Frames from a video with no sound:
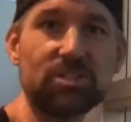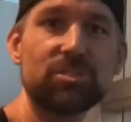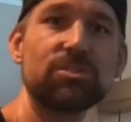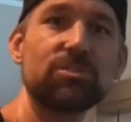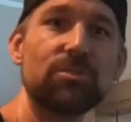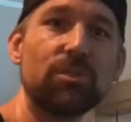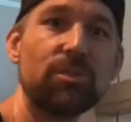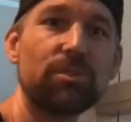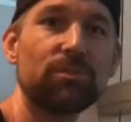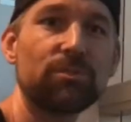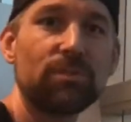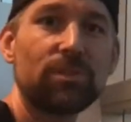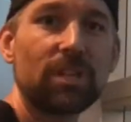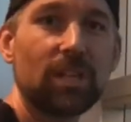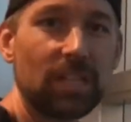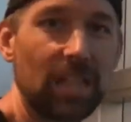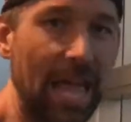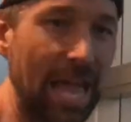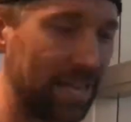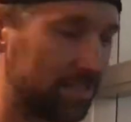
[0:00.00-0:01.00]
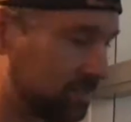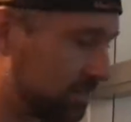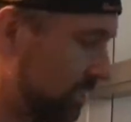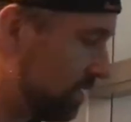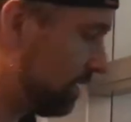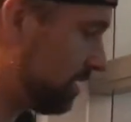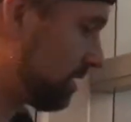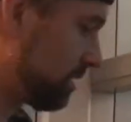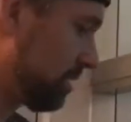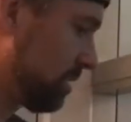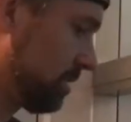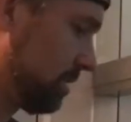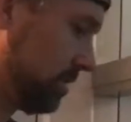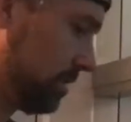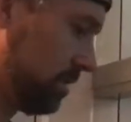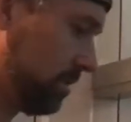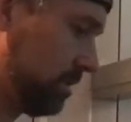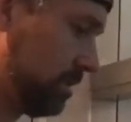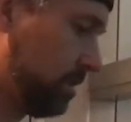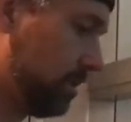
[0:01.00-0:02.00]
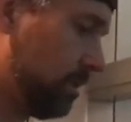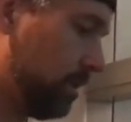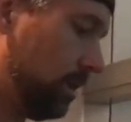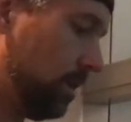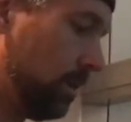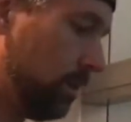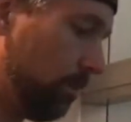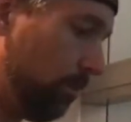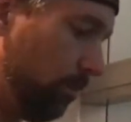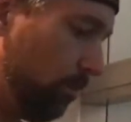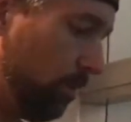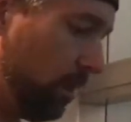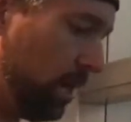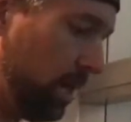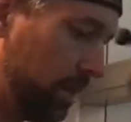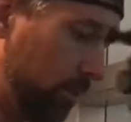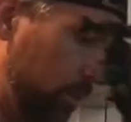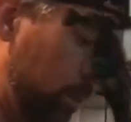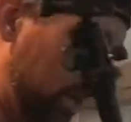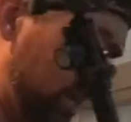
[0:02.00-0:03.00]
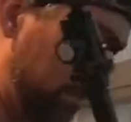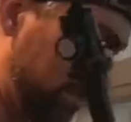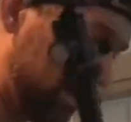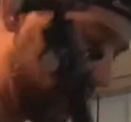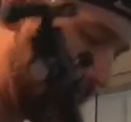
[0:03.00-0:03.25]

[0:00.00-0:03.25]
to shoot through the glass here, but what I'm